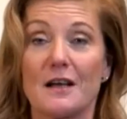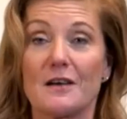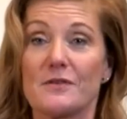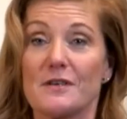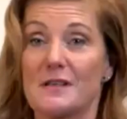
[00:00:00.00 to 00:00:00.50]

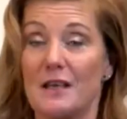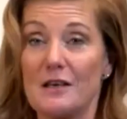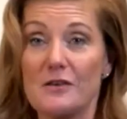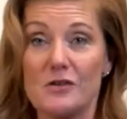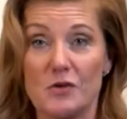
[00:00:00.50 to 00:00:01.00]
countries
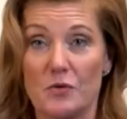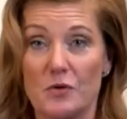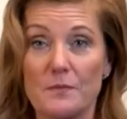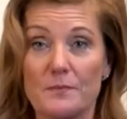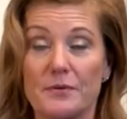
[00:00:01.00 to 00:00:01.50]
in
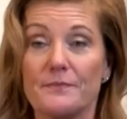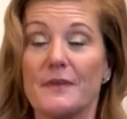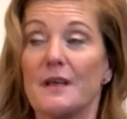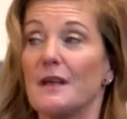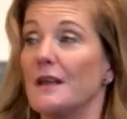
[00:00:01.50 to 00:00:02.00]
Europe,
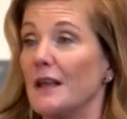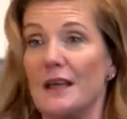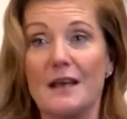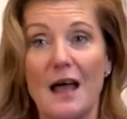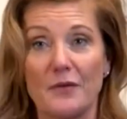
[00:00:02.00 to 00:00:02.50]

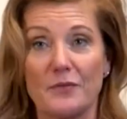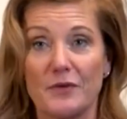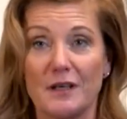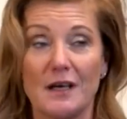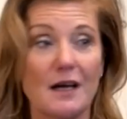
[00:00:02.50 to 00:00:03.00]
in
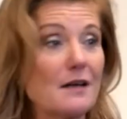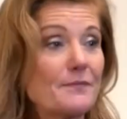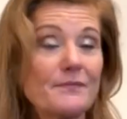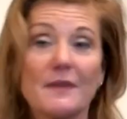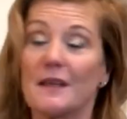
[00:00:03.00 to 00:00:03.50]
Africa,
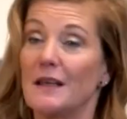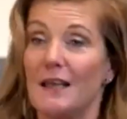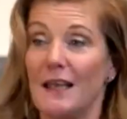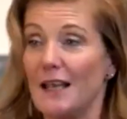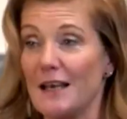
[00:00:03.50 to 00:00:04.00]

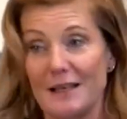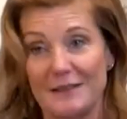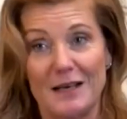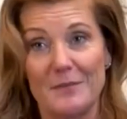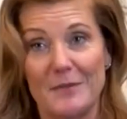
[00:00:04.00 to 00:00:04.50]
in
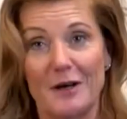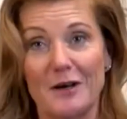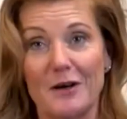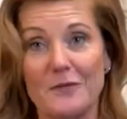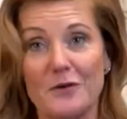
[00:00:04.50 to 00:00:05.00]
Latin
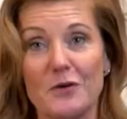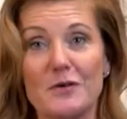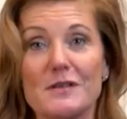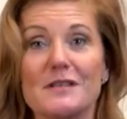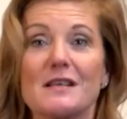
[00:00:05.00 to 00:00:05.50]
America, of
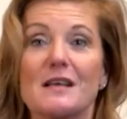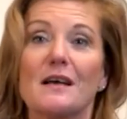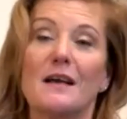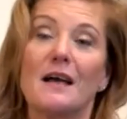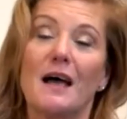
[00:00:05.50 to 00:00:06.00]
course,
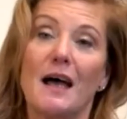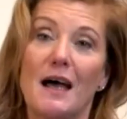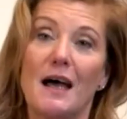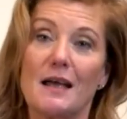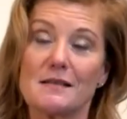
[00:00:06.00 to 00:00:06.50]

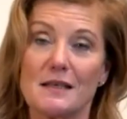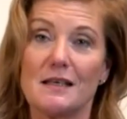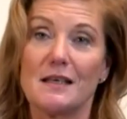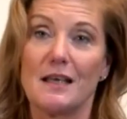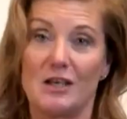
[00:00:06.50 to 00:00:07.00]
and
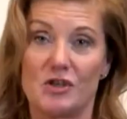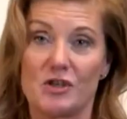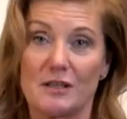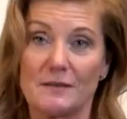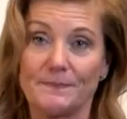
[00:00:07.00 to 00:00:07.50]
in
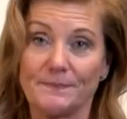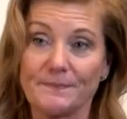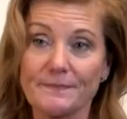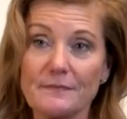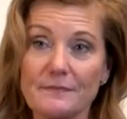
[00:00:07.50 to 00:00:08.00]
Asia.
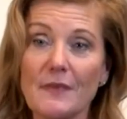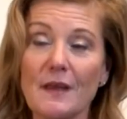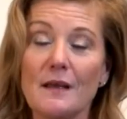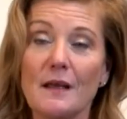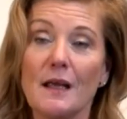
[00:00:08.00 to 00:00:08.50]

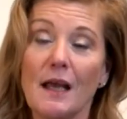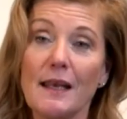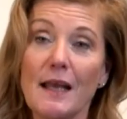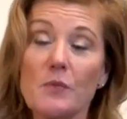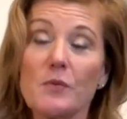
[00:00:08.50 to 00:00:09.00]

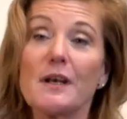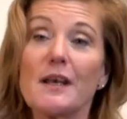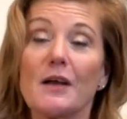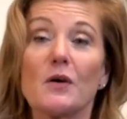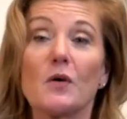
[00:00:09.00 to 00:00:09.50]
And I would
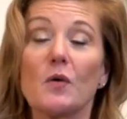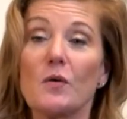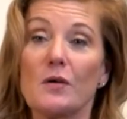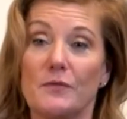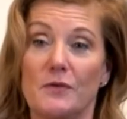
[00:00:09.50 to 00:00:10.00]
like
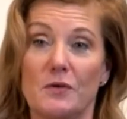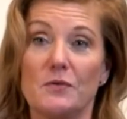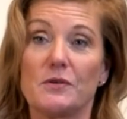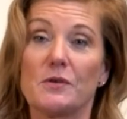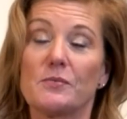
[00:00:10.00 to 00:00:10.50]
all of
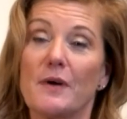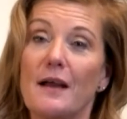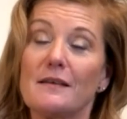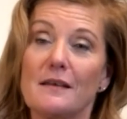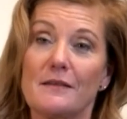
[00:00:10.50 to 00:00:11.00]
you to
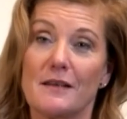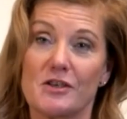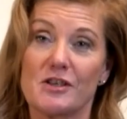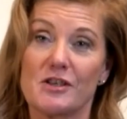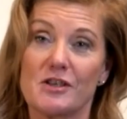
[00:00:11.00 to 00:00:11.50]
write in the
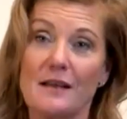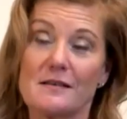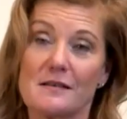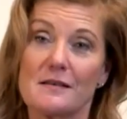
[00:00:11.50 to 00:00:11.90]
chat